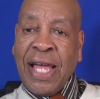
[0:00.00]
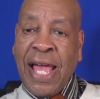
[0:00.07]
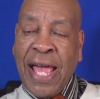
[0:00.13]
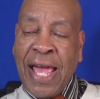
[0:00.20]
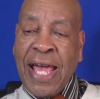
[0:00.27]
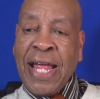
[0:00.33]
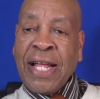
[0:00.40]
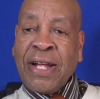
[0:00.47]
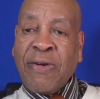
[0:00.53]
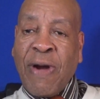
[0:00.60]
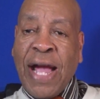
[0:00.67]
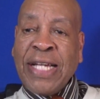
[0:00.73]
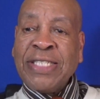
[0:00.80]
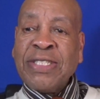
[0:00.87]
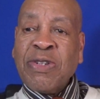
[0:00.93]
and
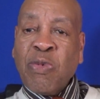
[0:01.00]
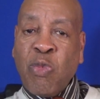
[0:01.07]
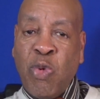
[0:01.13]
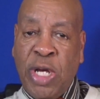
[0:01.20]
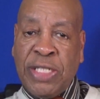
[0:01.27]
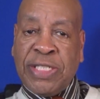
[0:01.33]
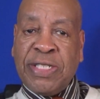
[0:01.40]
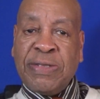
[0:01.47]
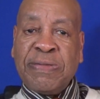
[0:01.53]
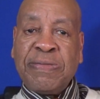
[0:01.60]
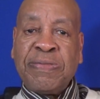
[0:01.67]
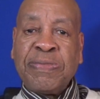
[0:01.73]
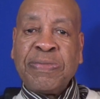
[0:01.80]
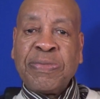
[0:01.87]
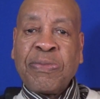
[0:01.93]
Christ's wisdom.
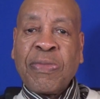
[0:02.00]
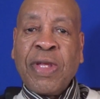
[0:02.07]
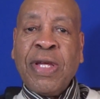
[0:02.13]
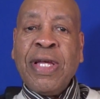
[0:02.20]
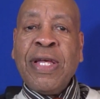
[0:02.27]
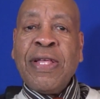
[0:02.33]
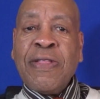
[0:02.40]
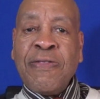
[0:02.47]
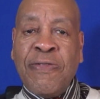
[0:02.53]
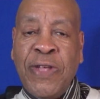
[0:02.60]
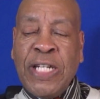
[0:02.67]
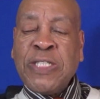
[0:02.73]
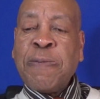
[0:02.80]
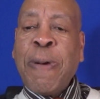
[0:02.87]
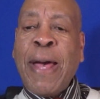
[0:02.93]

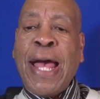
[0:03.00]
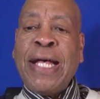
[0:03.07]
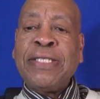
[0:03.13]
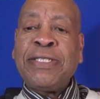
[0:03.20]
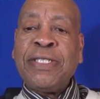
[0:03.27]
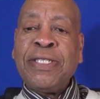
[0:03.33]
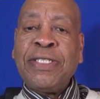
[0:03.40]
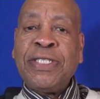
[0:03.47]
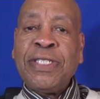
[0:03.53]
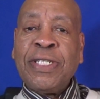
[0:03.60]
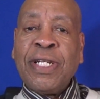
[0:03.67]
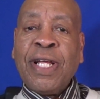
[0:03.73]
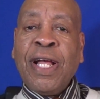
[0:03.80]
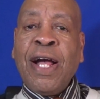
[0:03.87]
This passage